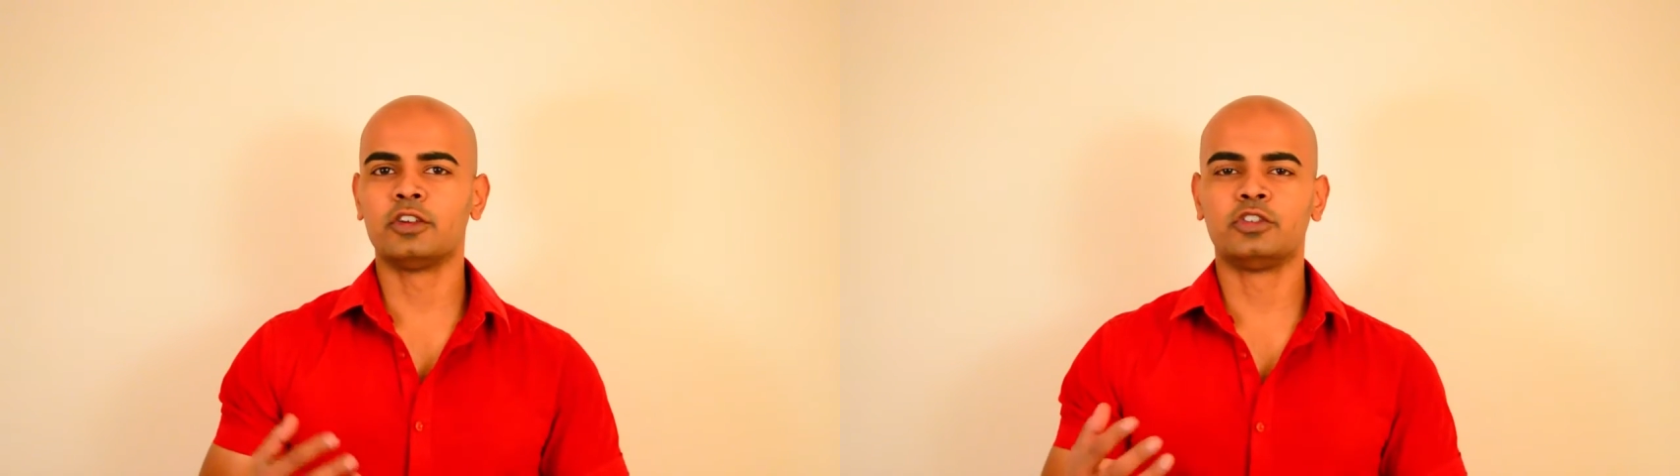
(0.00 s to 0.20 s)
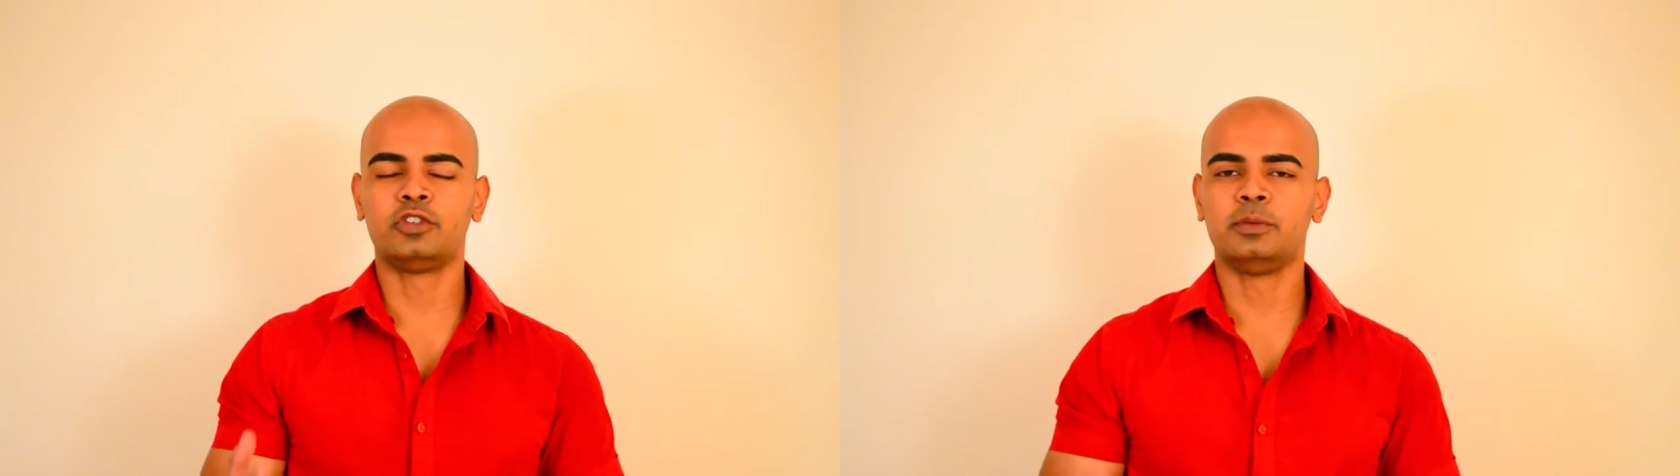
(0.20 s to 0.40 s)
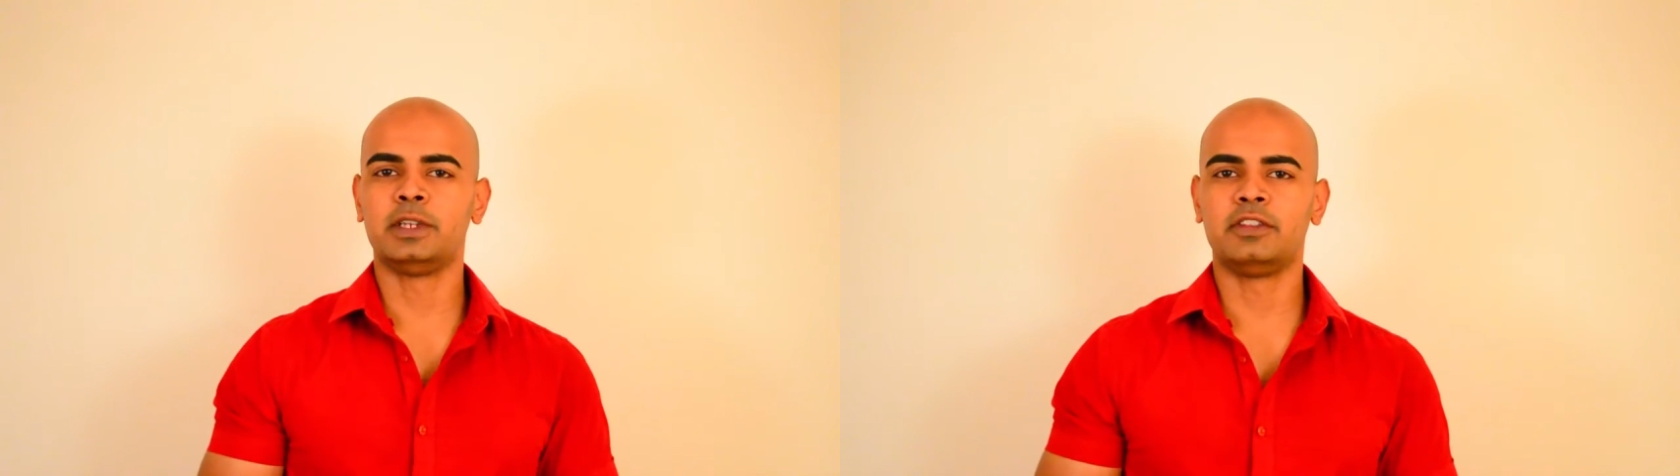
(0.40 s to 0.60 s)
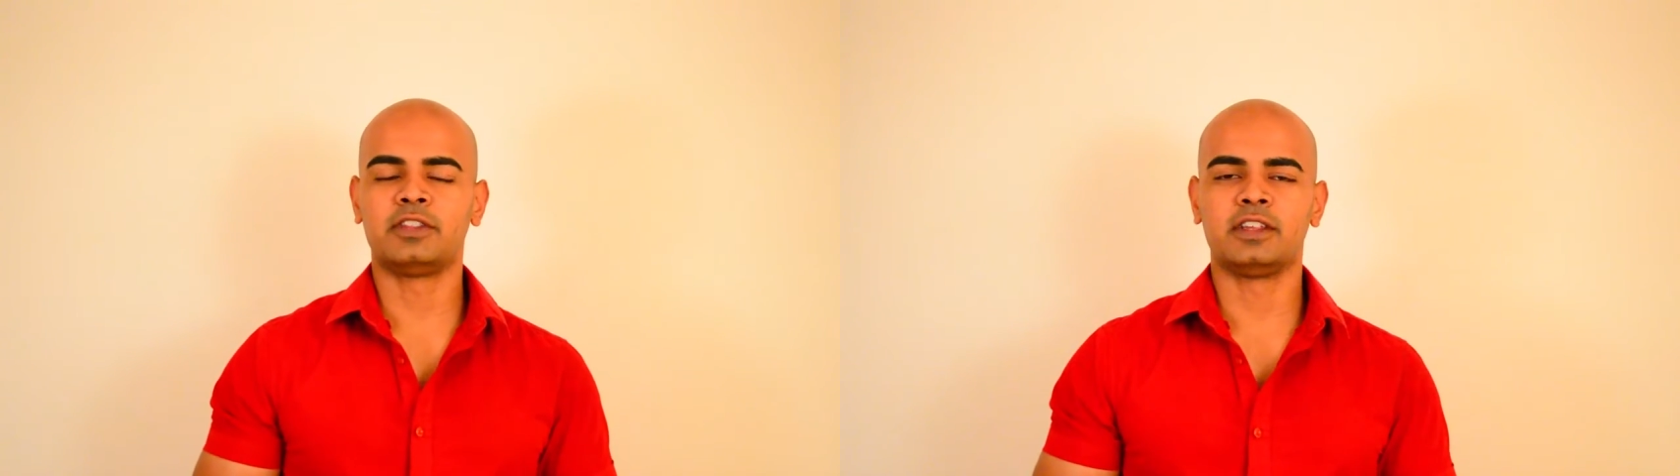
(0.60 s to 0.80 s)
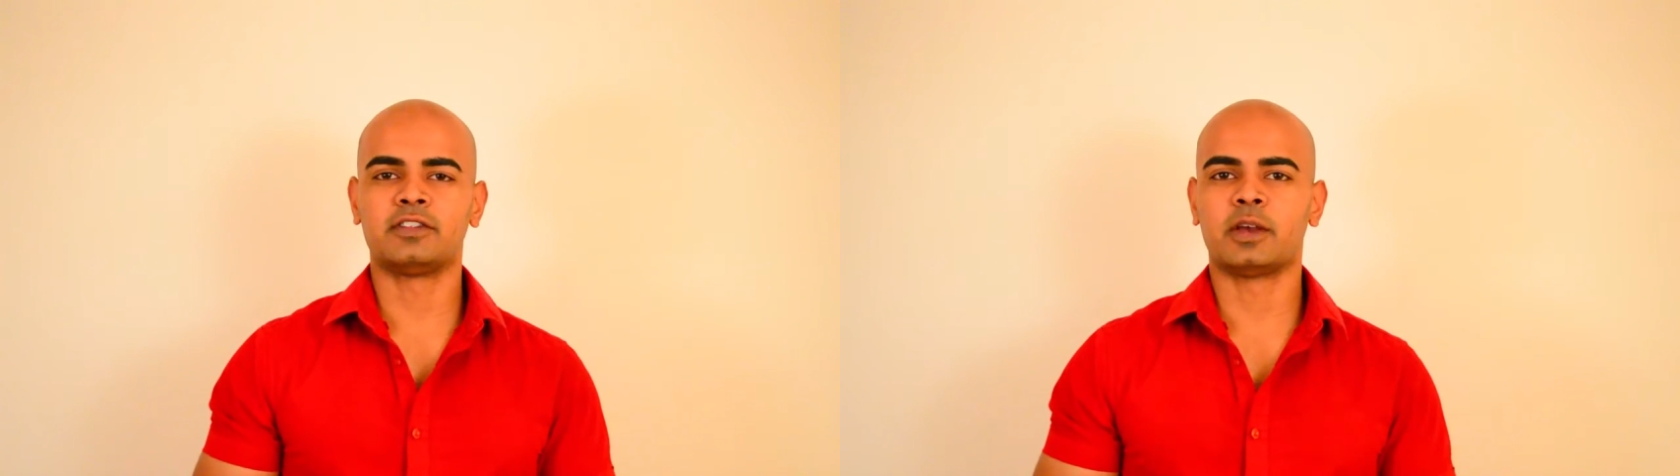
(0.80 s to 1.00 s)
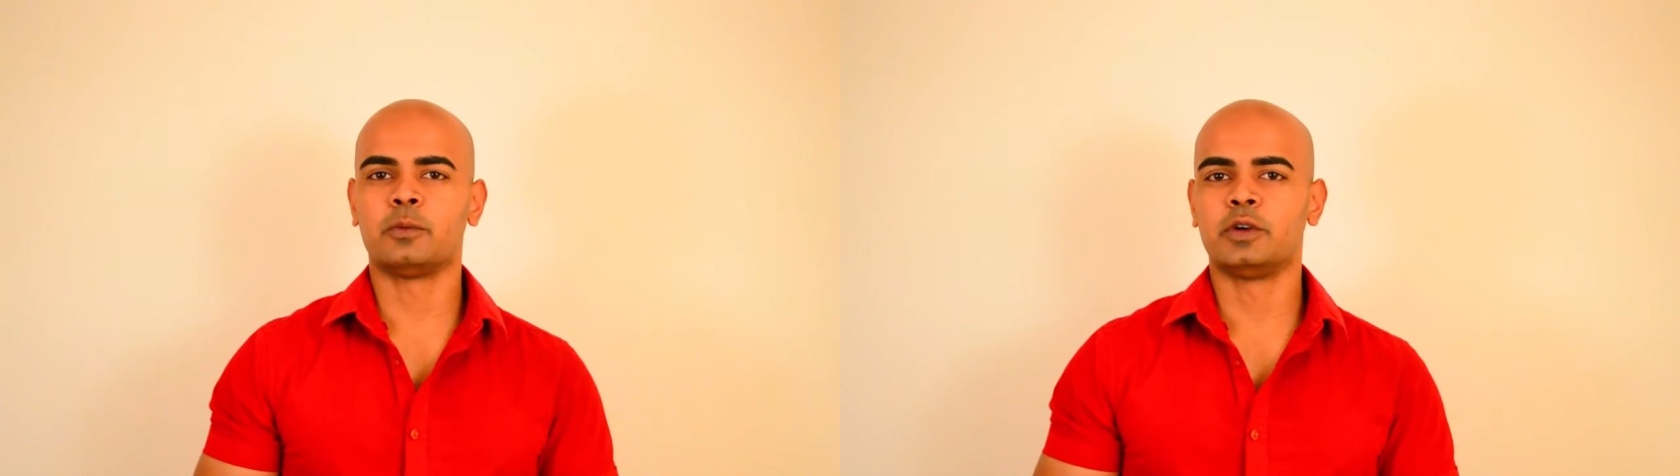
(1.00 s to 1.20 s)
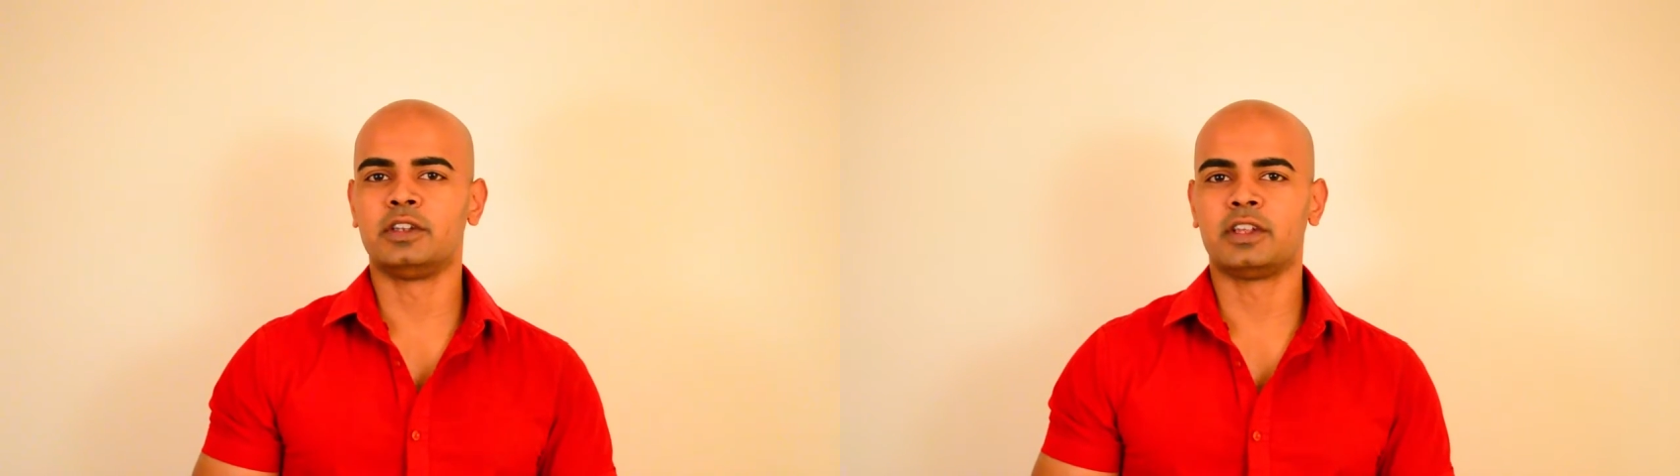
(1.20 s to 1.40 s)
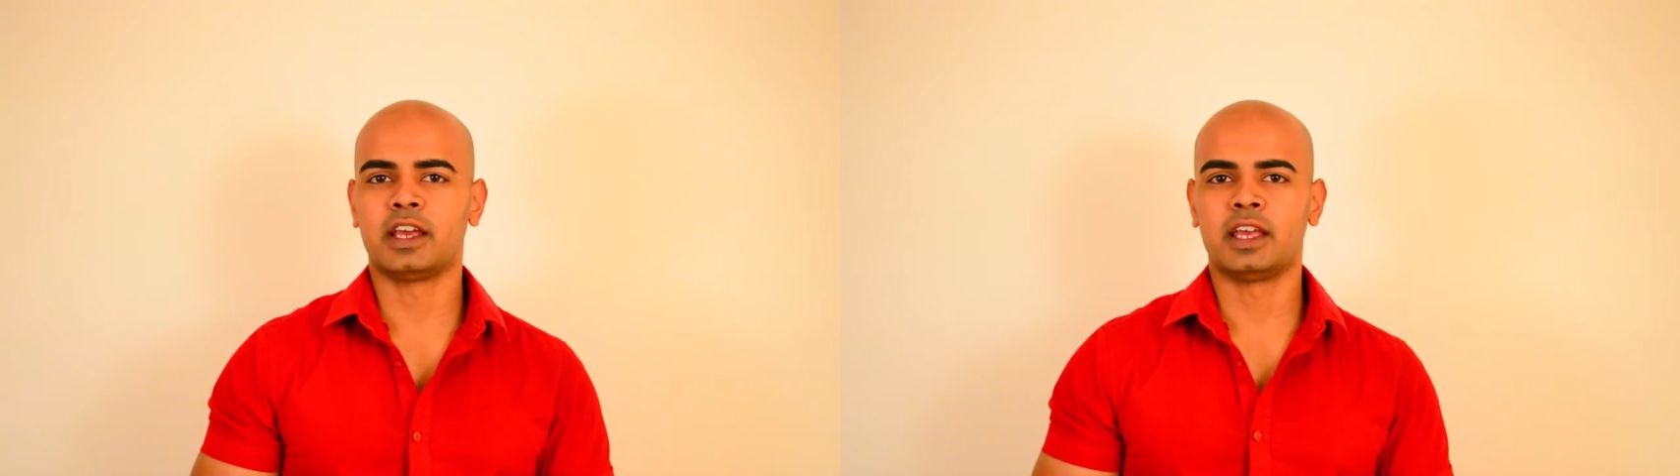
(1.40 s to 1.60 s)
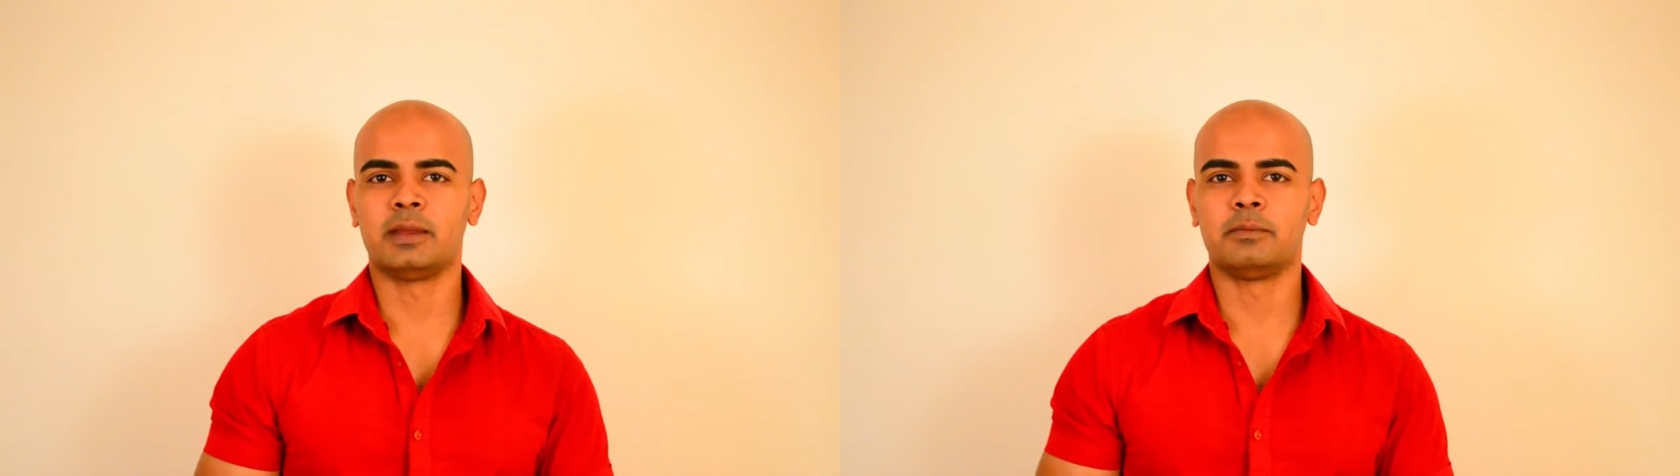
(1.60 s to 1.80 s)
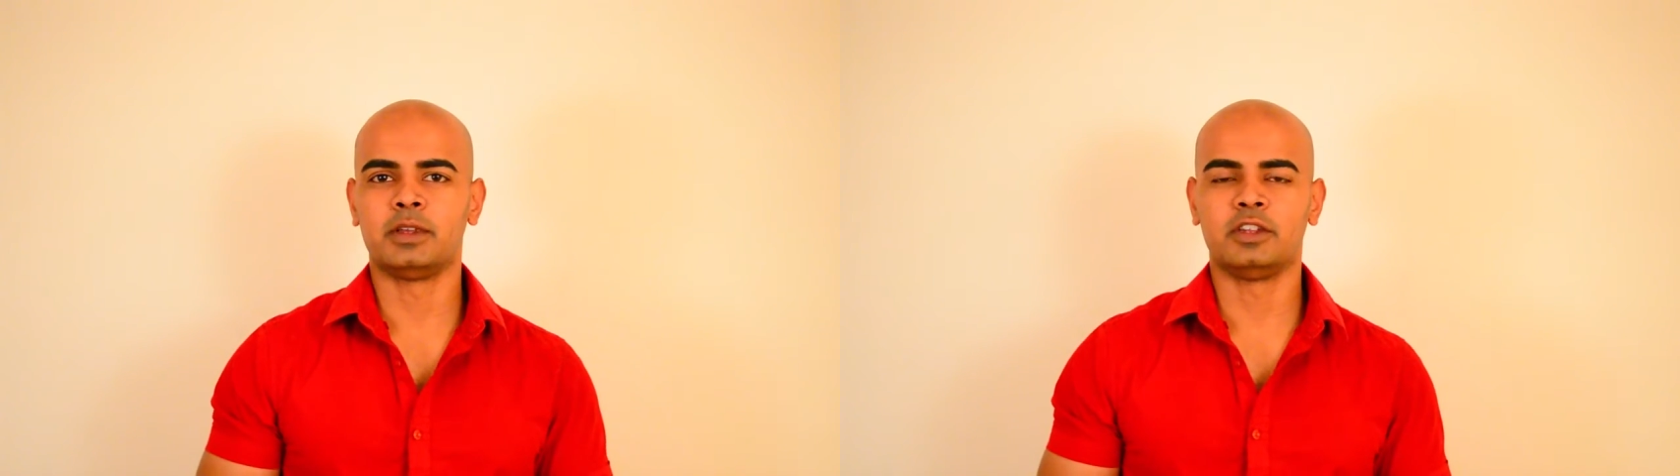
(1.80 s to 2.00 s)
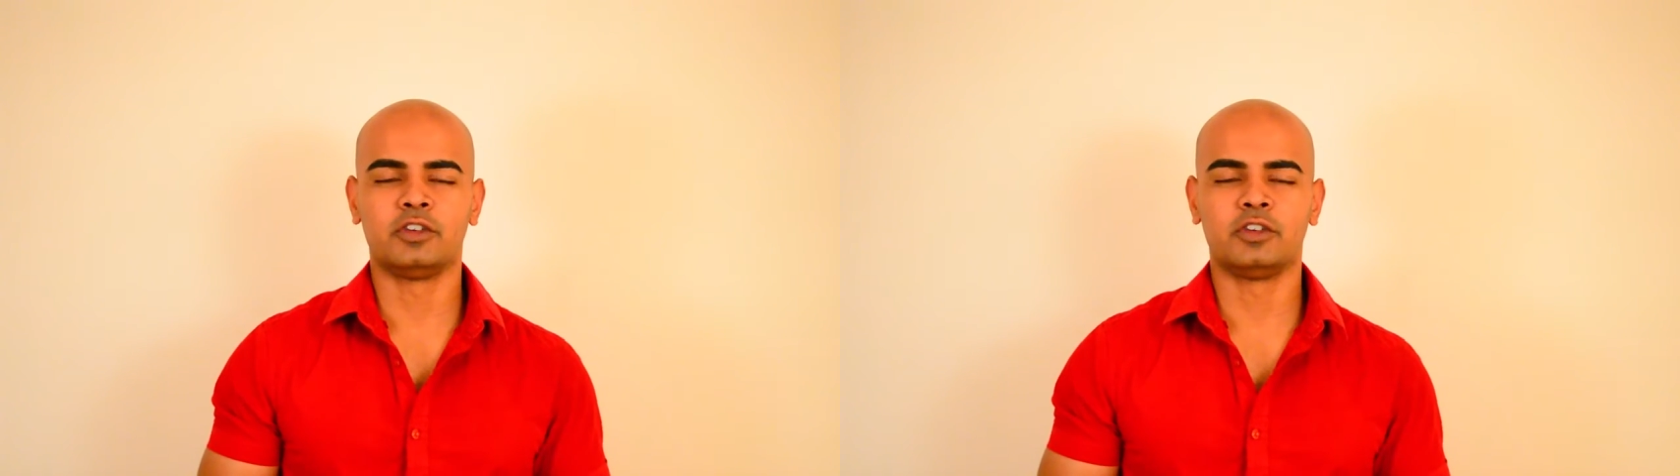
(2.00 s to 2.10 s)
learn too many things at one time,